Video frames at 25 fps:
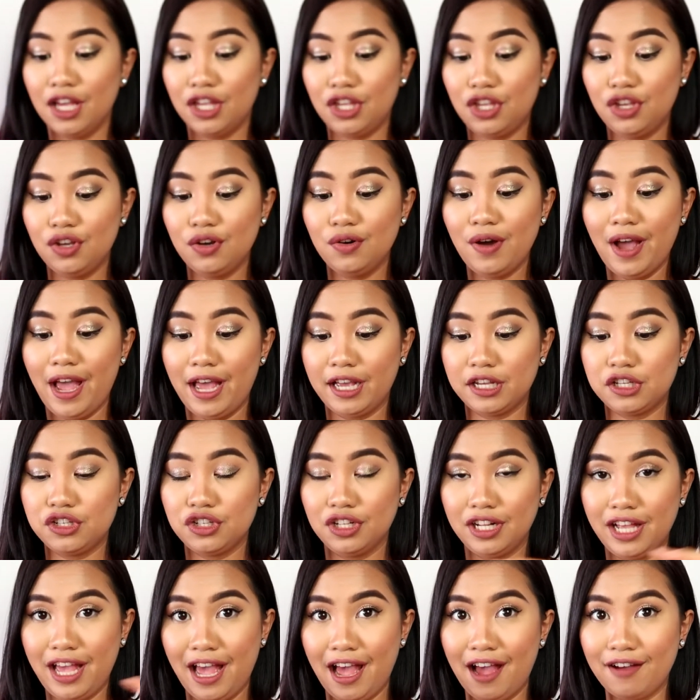You
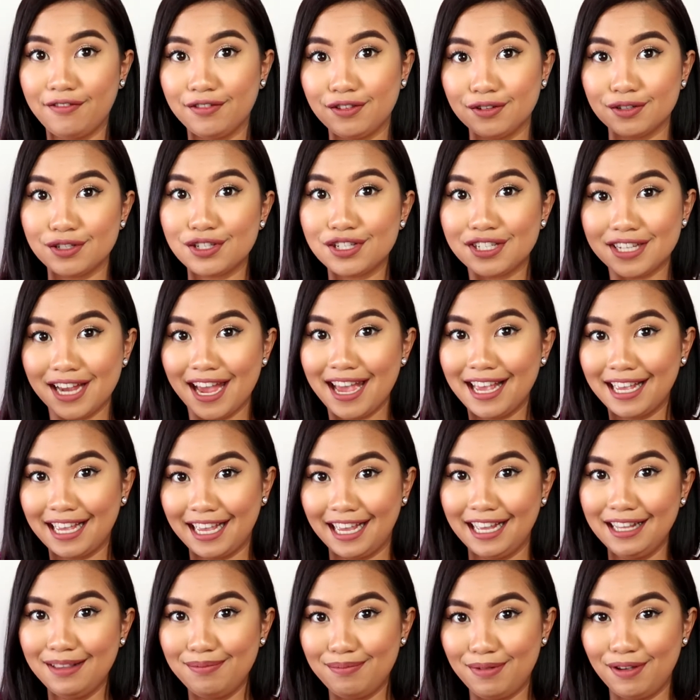actually have to
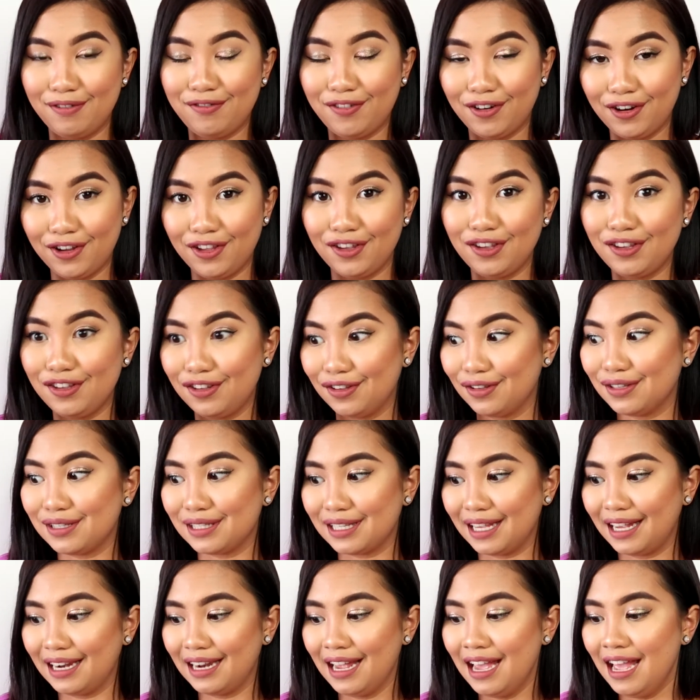shake it before you
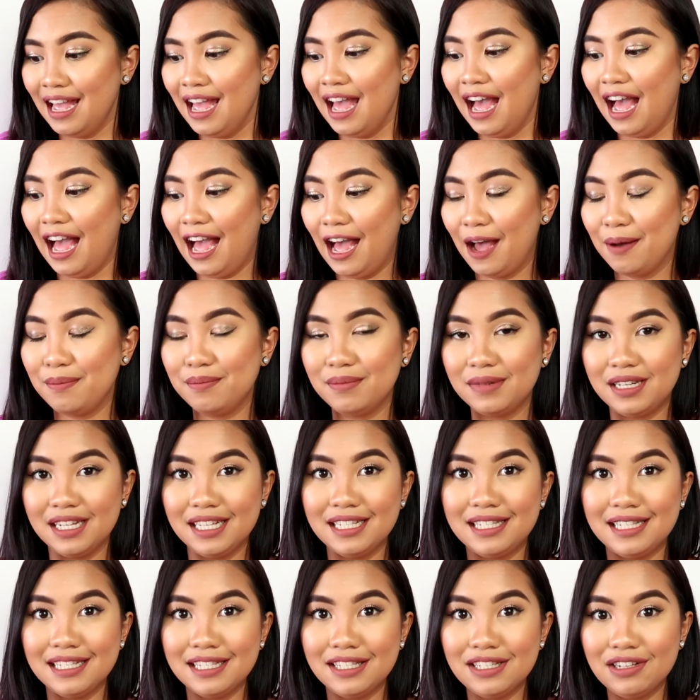use it.
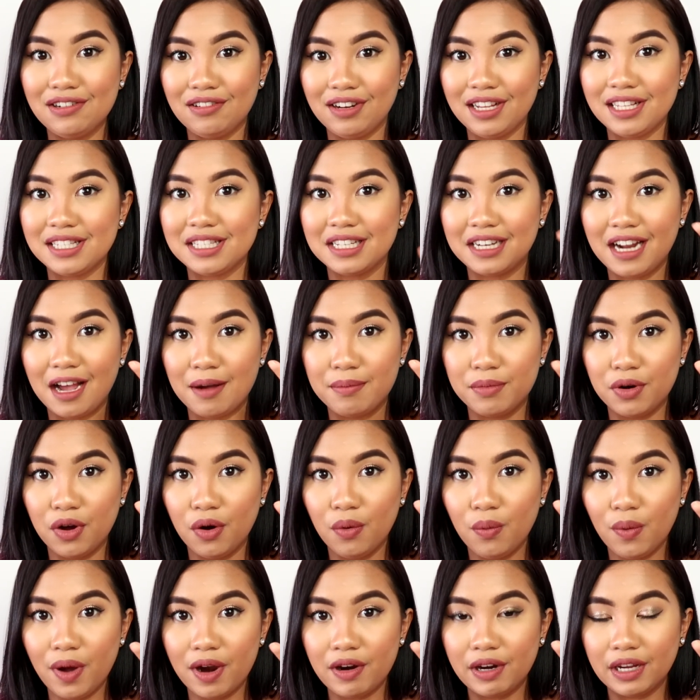This is the reason I'm
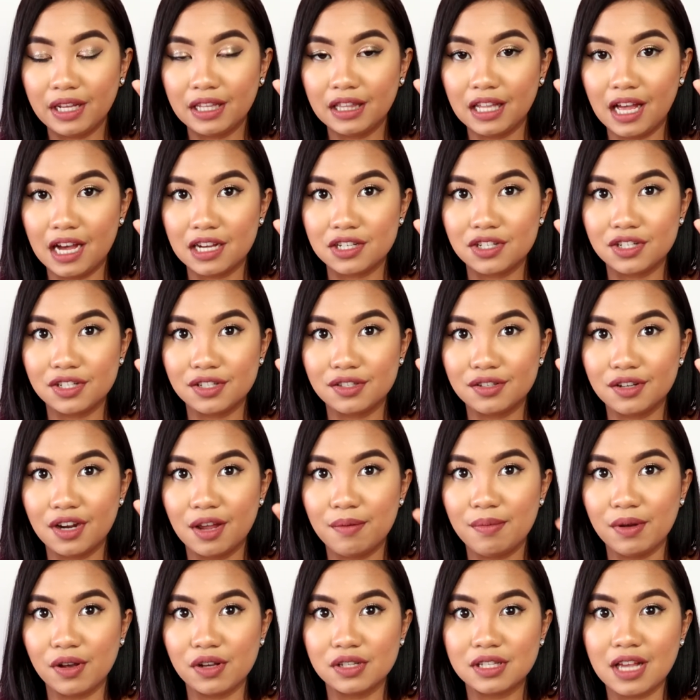not wearing lashes
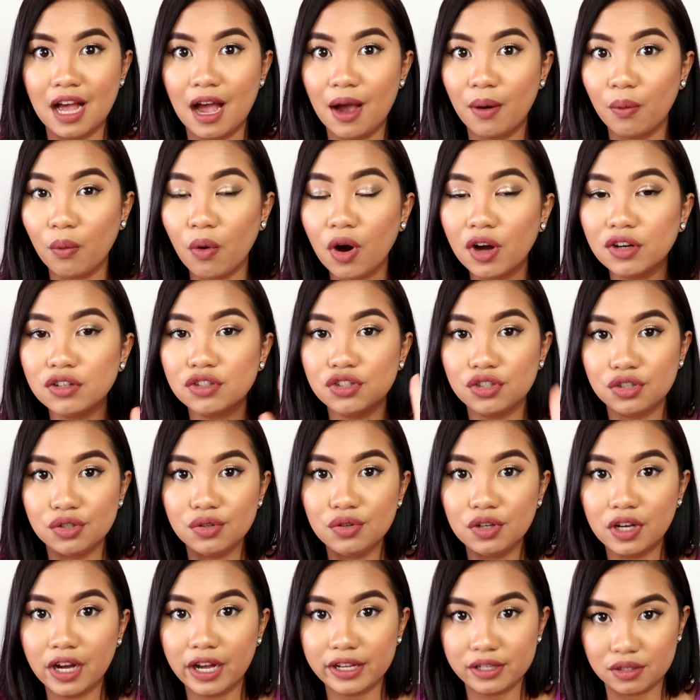today, because I want
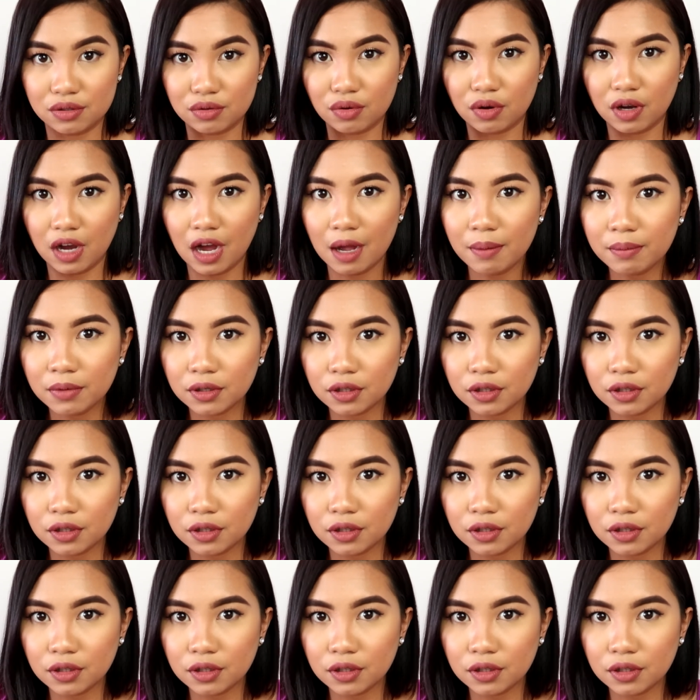you guys to come